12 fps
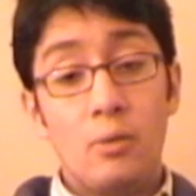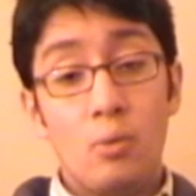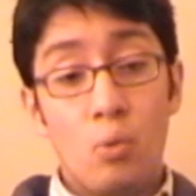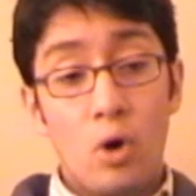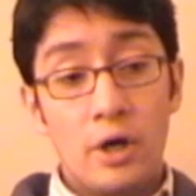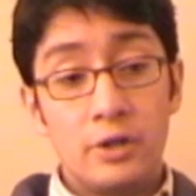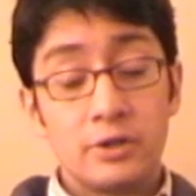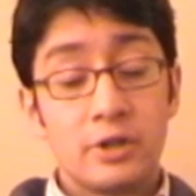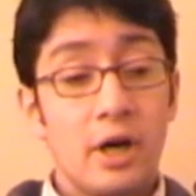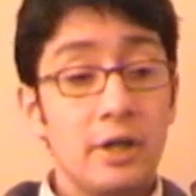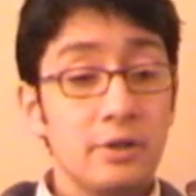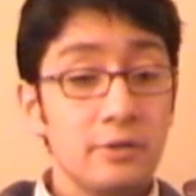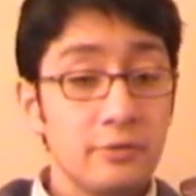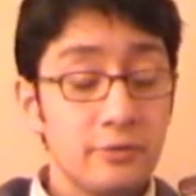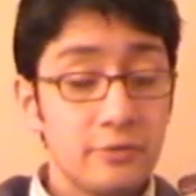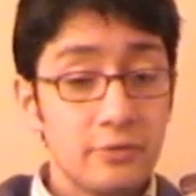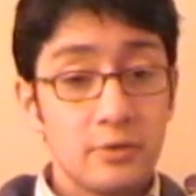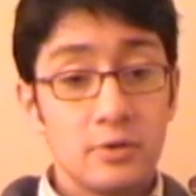one kind
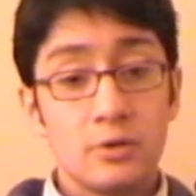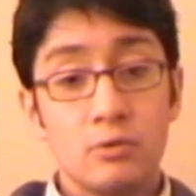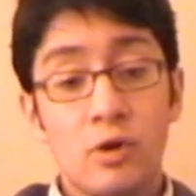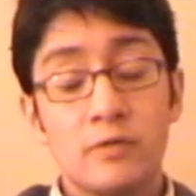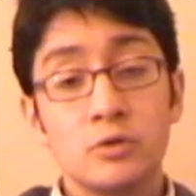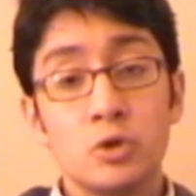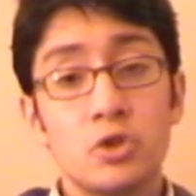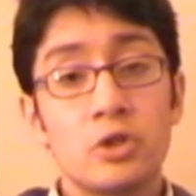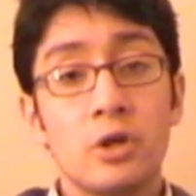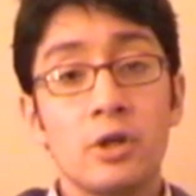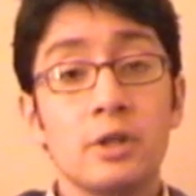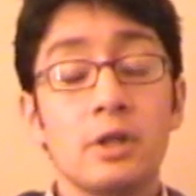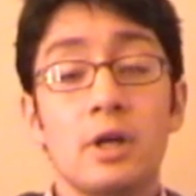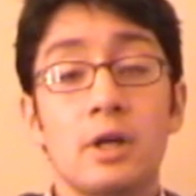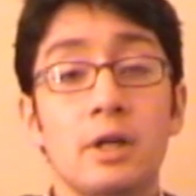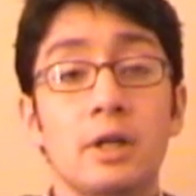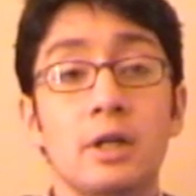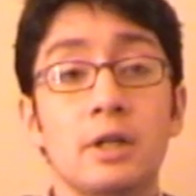of revolutionary
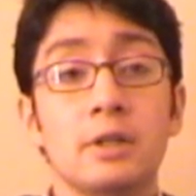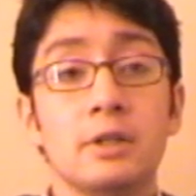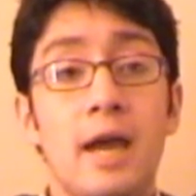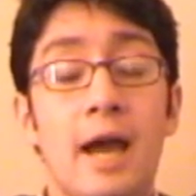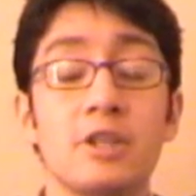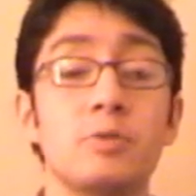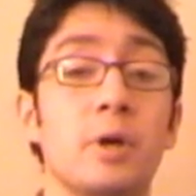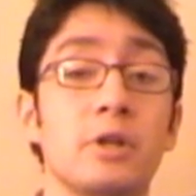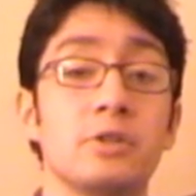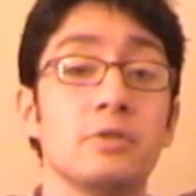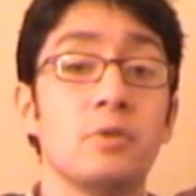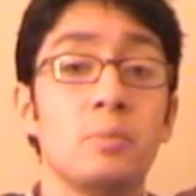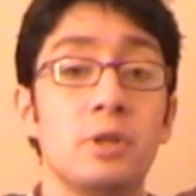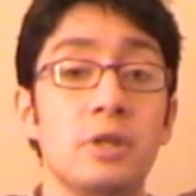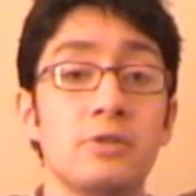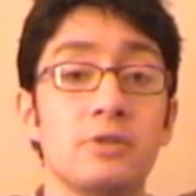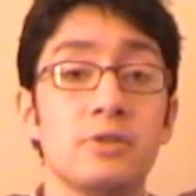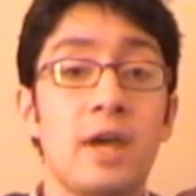aspect of the
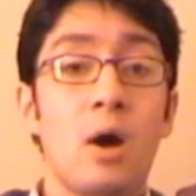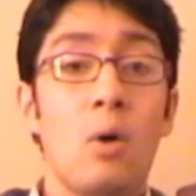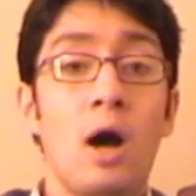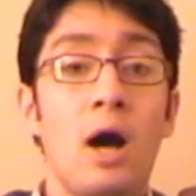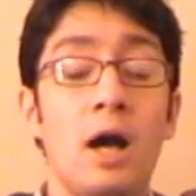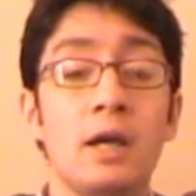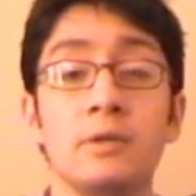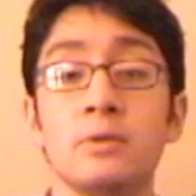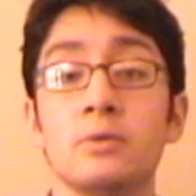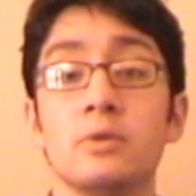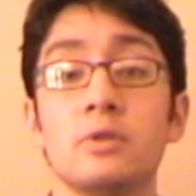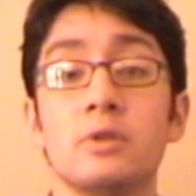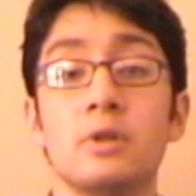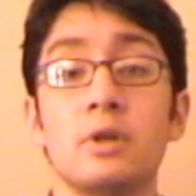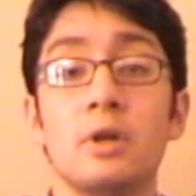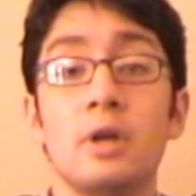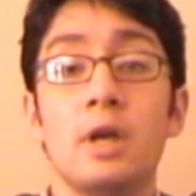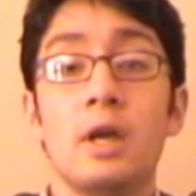piece is how high
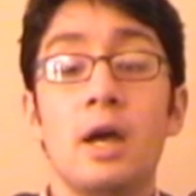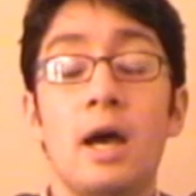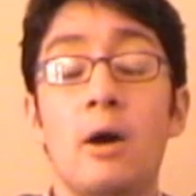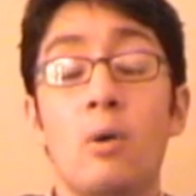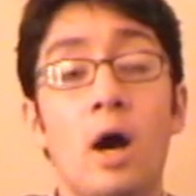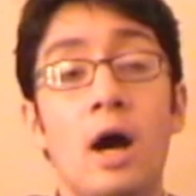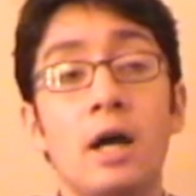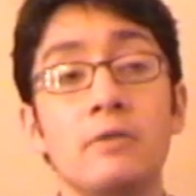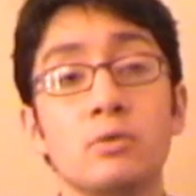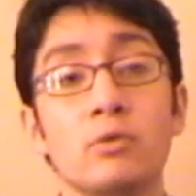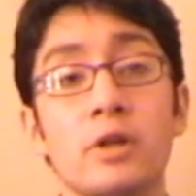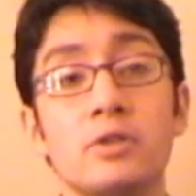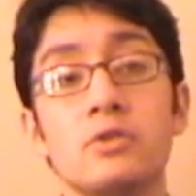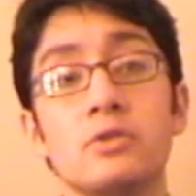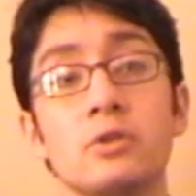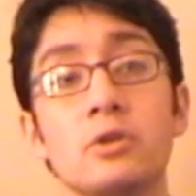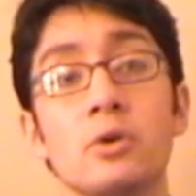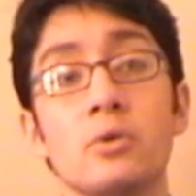the
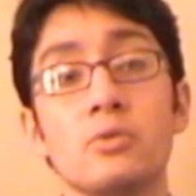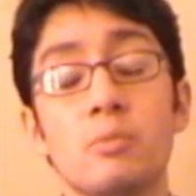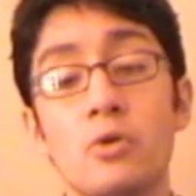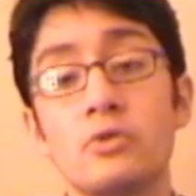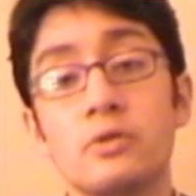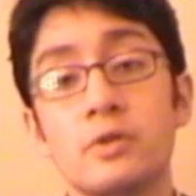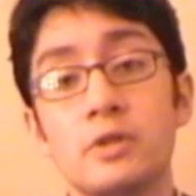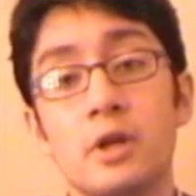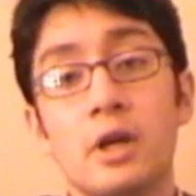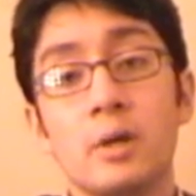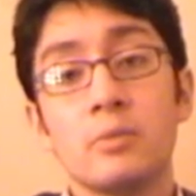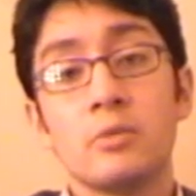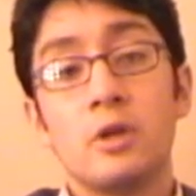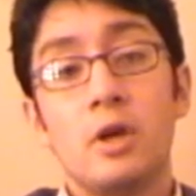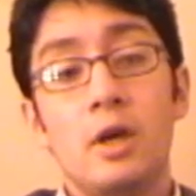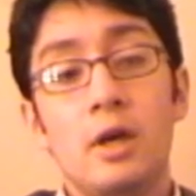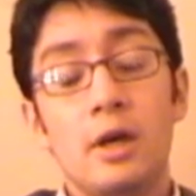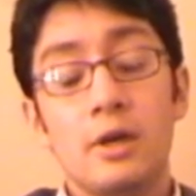register goes most of the time.
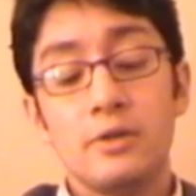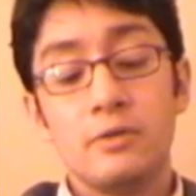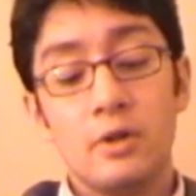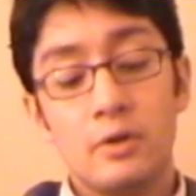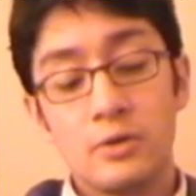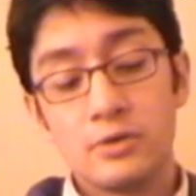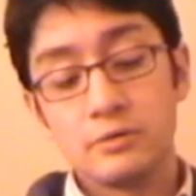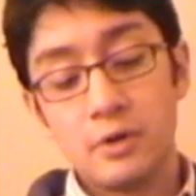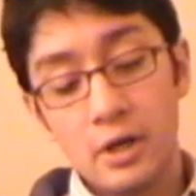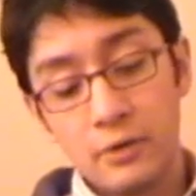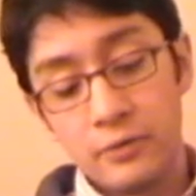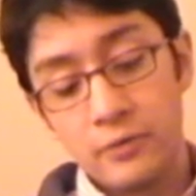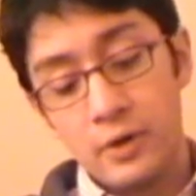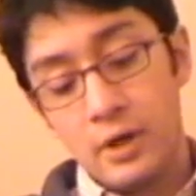There's a lot of